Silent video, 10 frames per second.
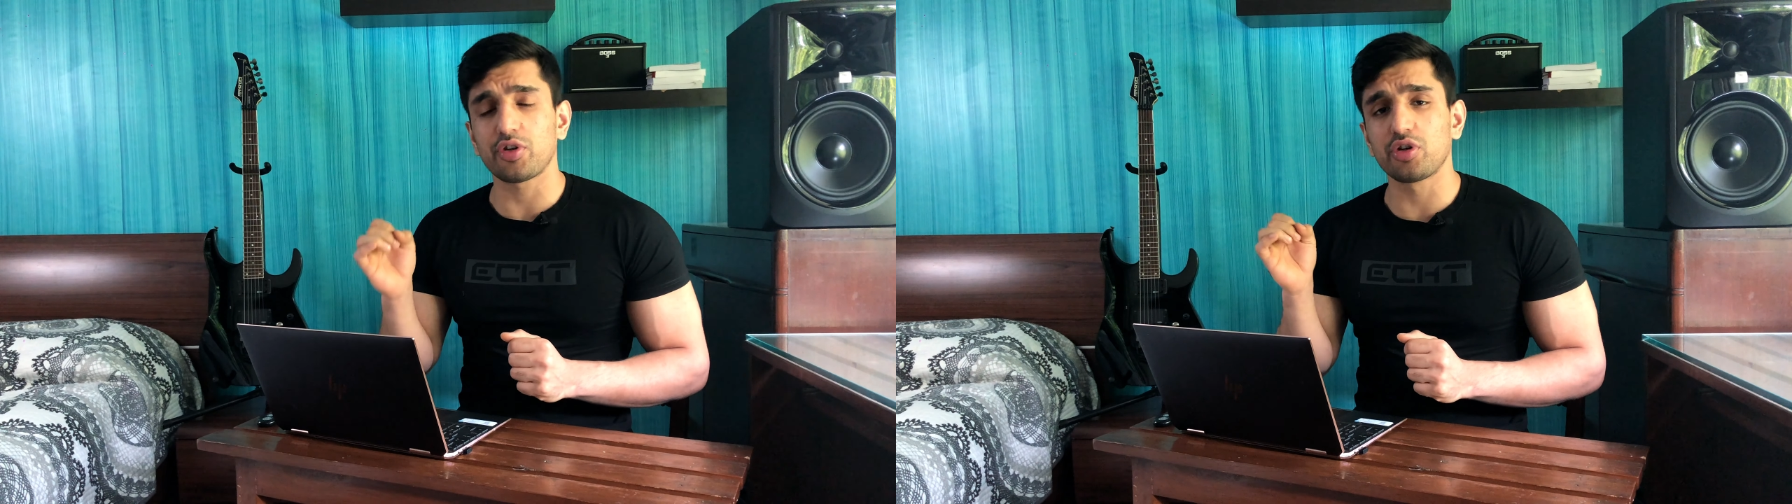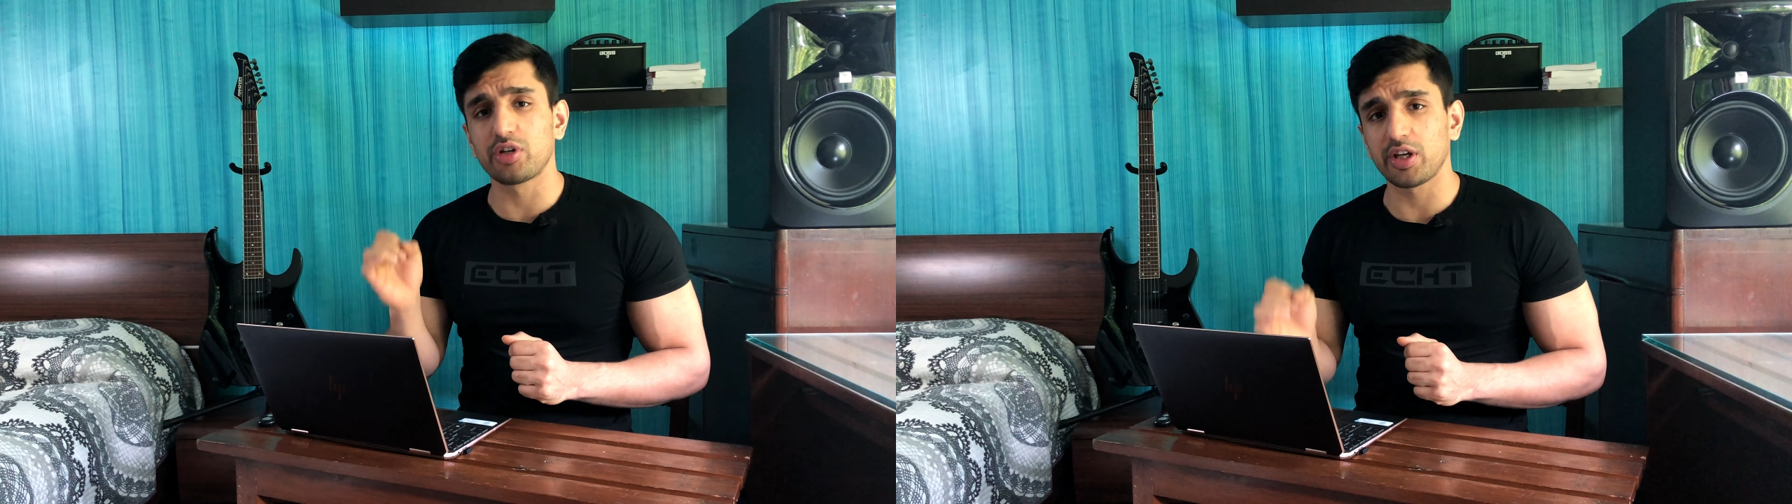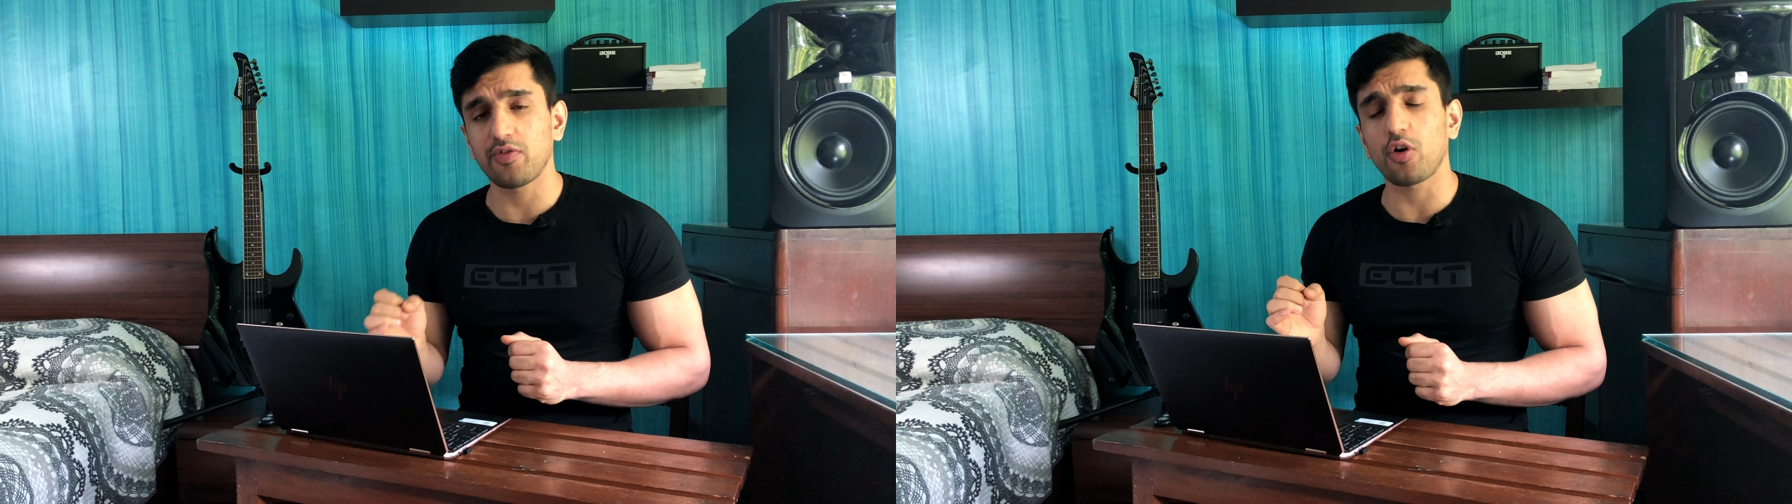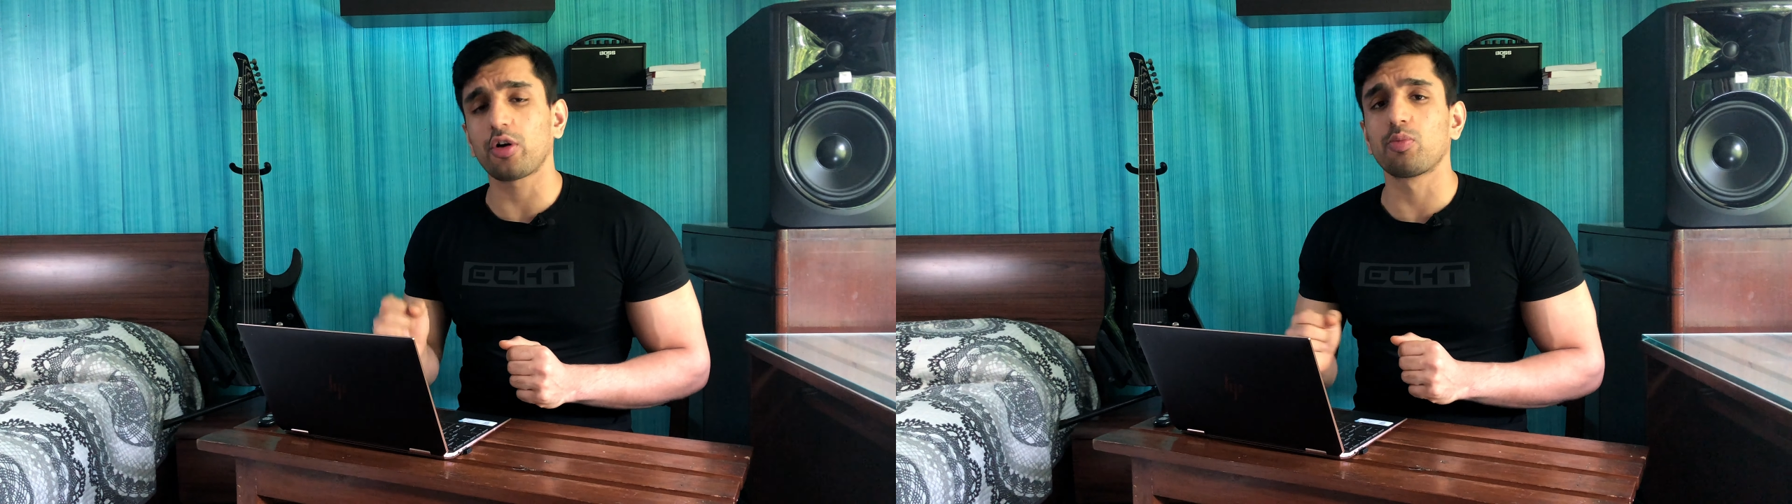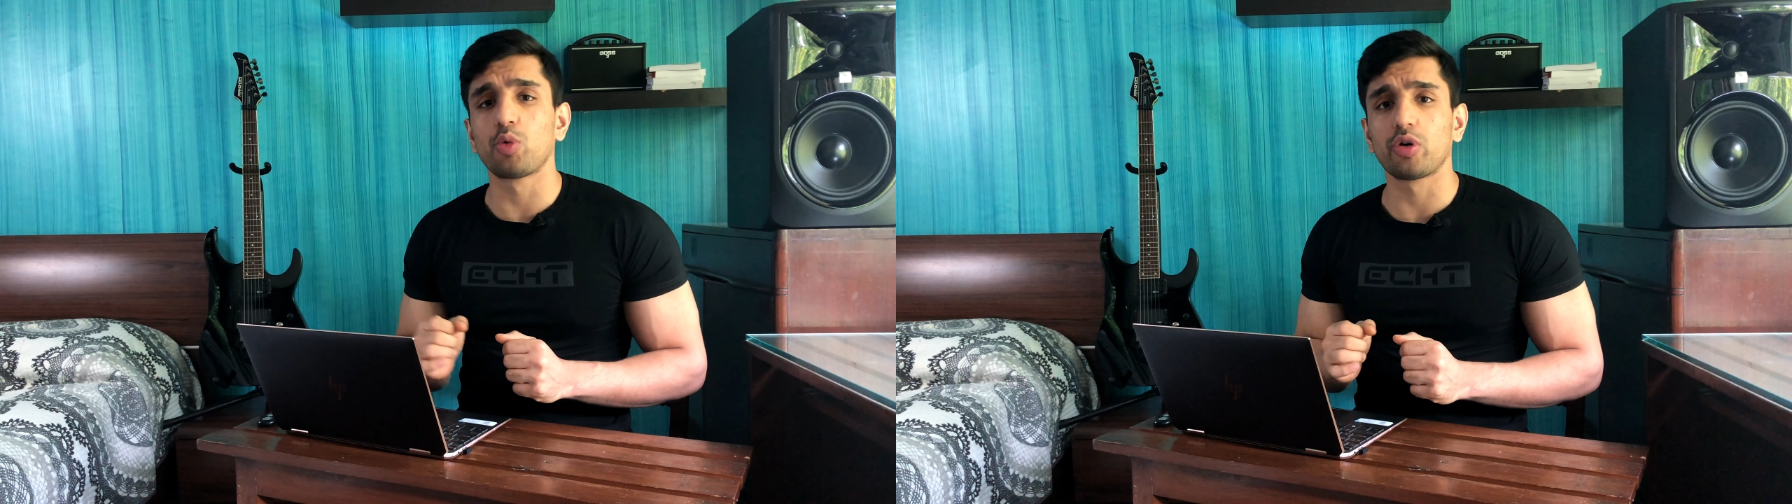the
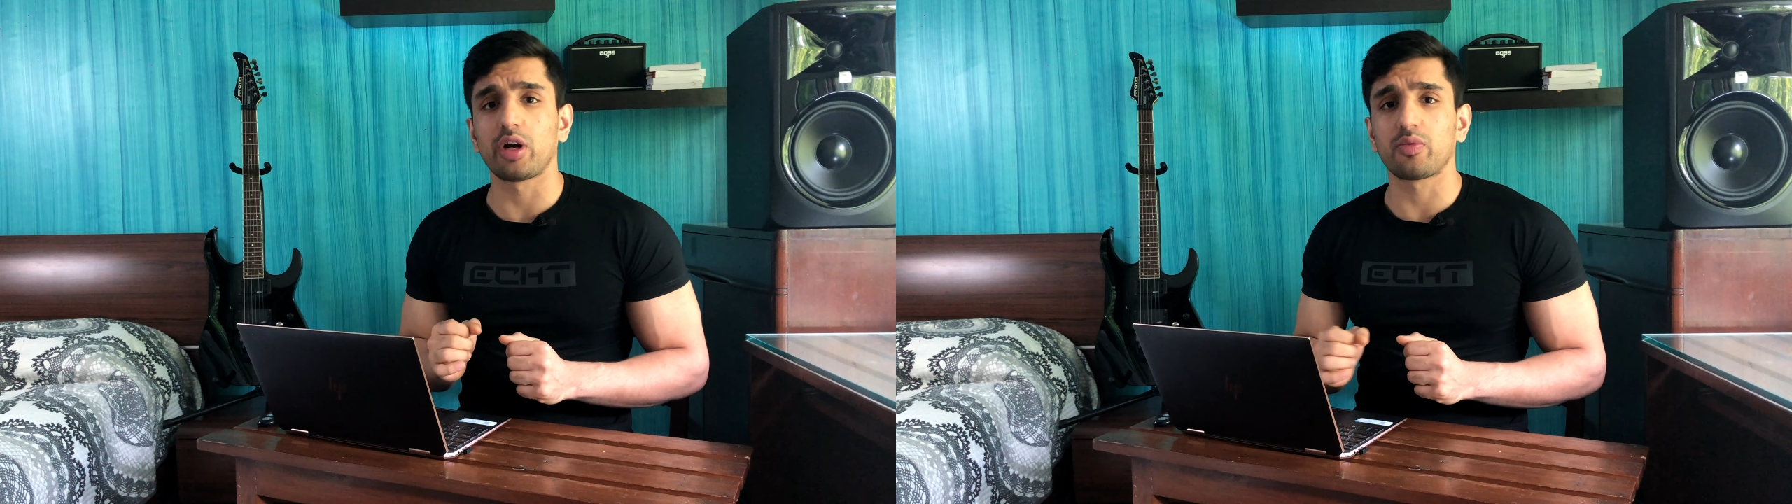default mode